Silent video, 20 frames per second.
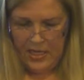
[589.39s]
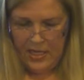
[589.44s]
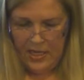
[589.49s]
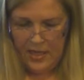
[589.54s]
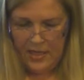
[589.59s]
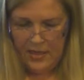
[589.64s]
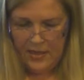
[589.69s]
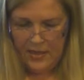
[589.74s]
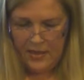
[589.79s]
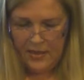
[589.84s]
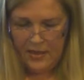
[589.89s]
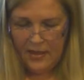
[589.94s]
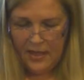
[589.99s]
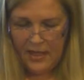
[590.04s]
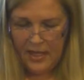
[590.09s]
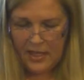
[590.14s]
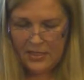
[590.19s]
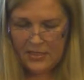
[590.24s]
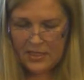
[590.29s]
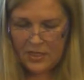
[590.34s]
And
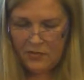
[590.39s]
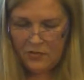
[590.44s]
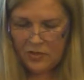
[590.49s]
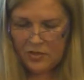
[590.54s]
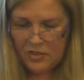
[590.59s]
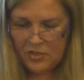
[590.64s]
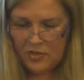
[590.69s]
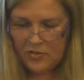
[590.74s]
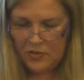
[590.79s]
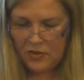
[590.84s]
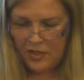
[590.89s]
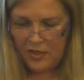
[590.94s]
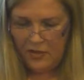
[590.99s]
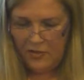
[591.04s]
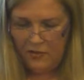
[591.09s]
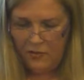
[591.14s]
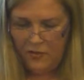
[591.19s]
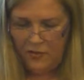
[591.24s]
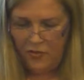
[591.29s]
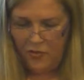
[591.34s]
as I was
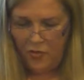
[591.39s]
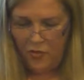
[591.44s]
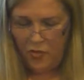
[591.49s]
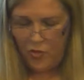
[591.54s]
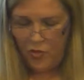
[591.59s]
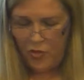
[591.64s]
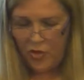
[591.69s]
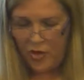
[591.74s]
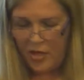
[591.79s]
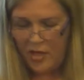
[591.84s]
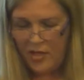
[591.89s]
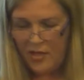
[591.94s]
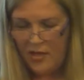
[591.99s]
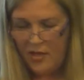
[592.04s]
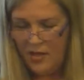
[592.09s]
looking for